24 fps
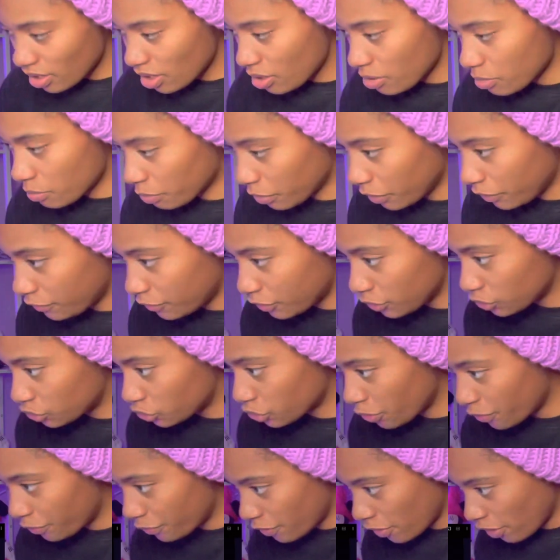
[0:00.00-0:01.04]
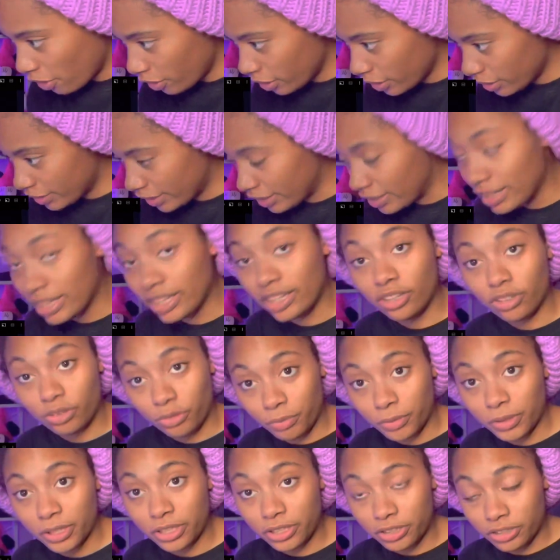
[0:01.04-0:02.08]
But for so far, they look
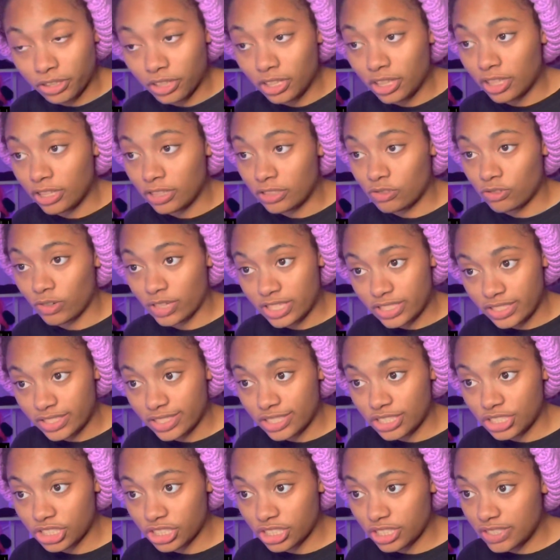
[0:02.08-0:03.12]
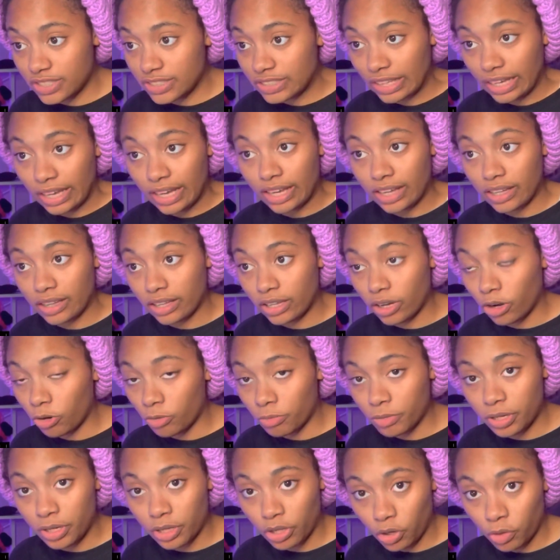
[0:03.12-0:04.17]
really good. The transitions and the
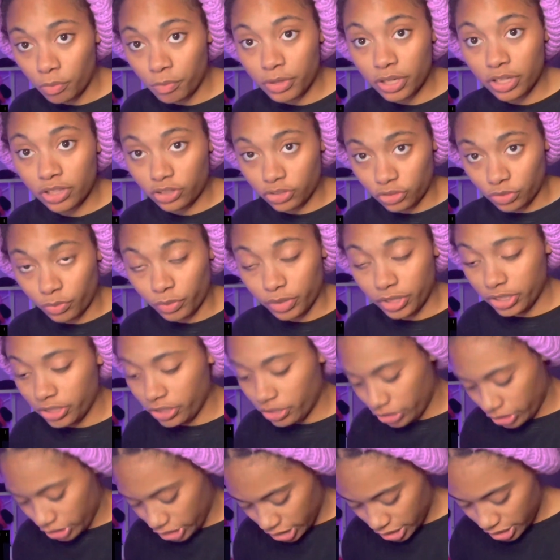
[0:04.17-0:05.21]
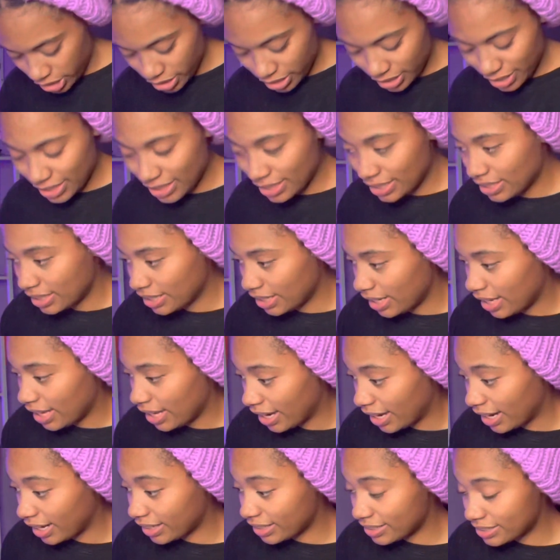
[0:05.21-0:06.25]
opening look really good.
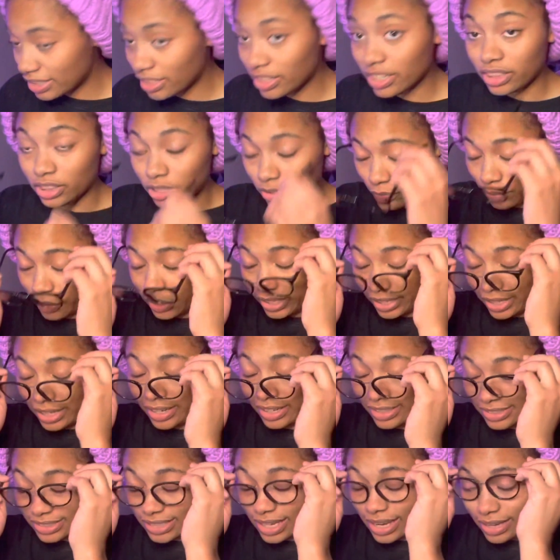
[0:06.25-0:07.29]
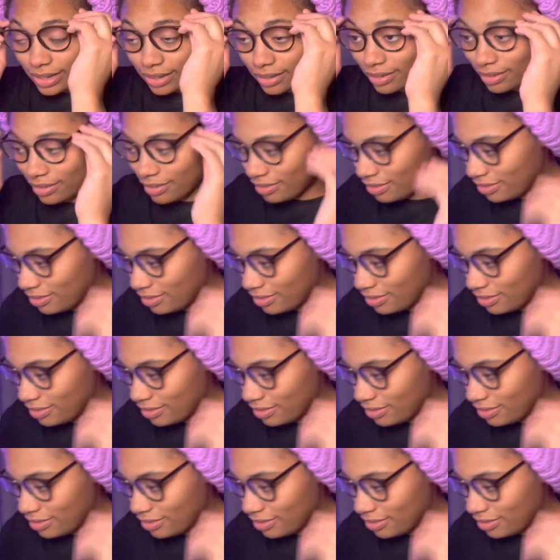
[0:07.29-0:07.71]
And I can tell that they're really excited.